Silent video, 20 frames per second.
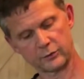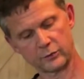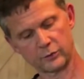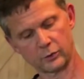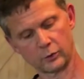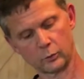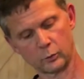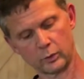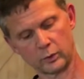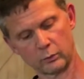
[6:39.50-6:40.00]

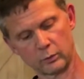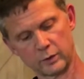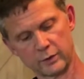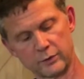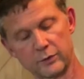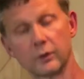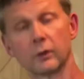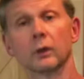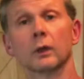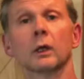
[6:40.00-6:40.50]
so we went
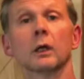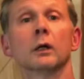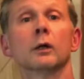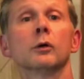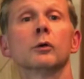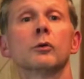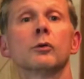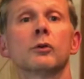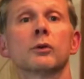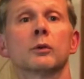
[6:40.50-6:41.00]
to
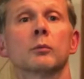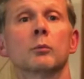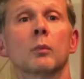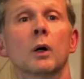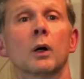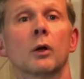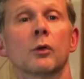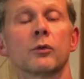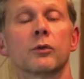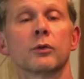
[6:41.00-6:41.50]
Lowe's and
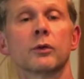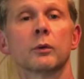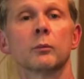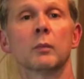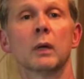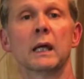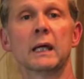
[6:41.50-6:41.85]
bought some